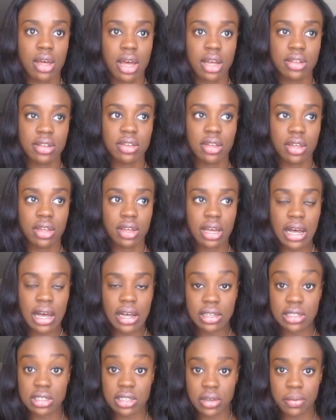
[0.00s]
I take
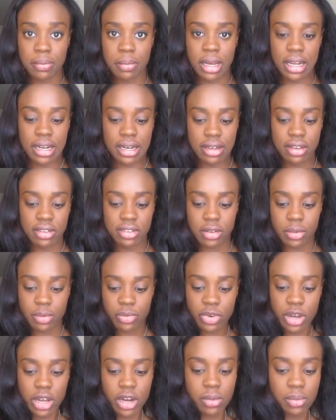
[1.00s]
calcium,
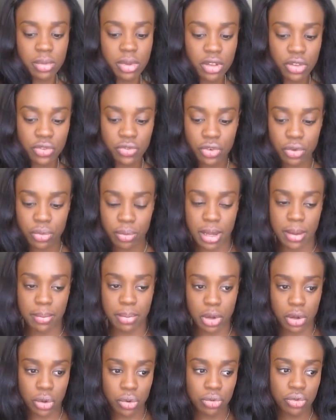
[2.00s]
magnesium vitamins for my
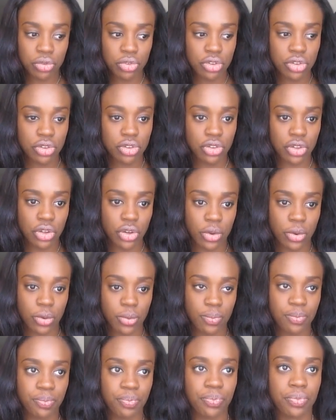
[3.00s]
bones, so